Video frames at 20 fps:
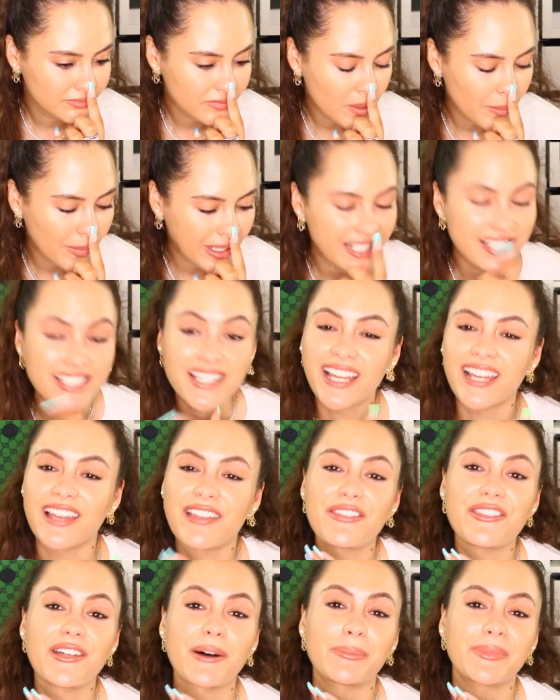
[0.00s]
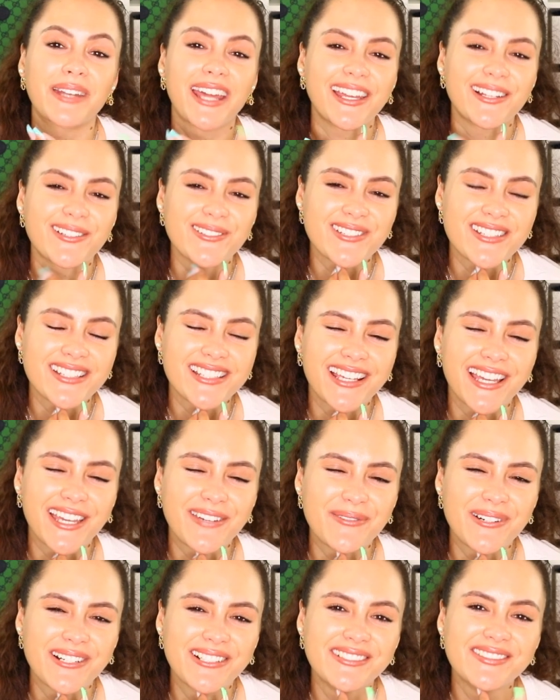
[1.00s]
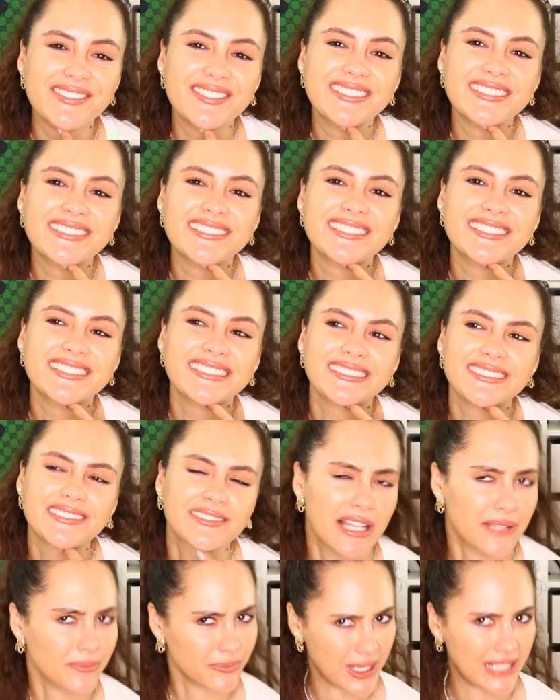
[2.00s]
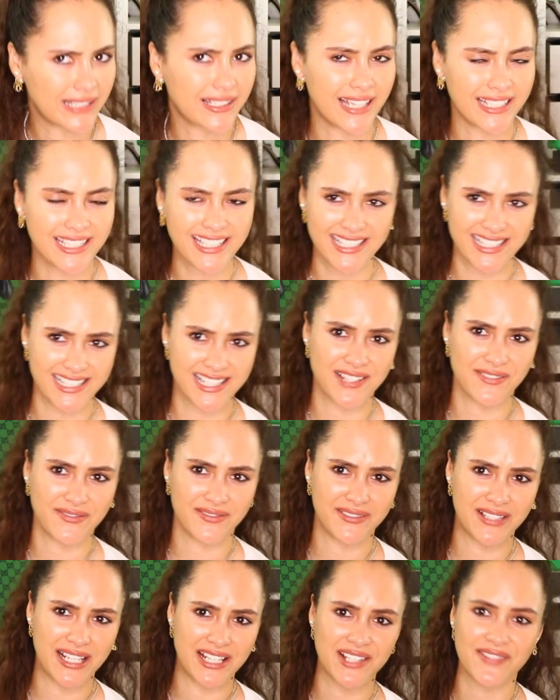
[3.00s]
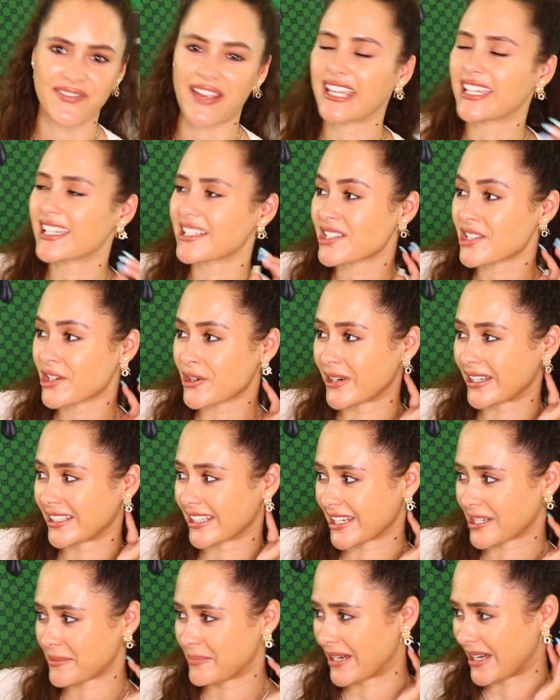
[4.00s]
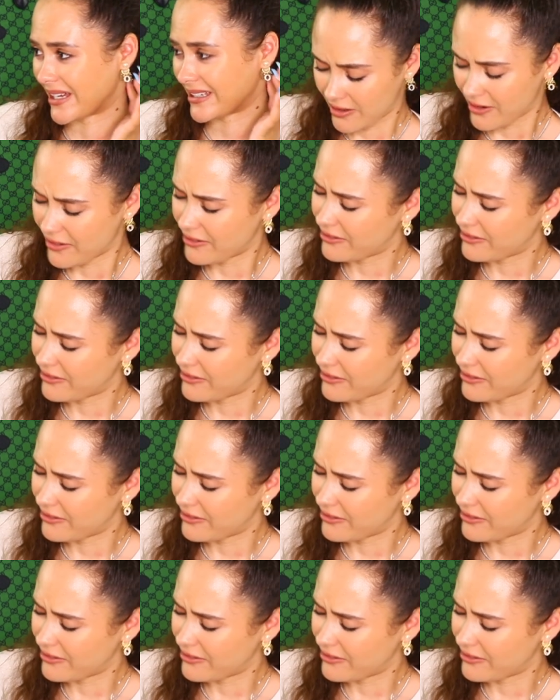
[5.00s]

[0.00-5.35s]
My entire thumbnail just came off. It's fake. It's acrylic, but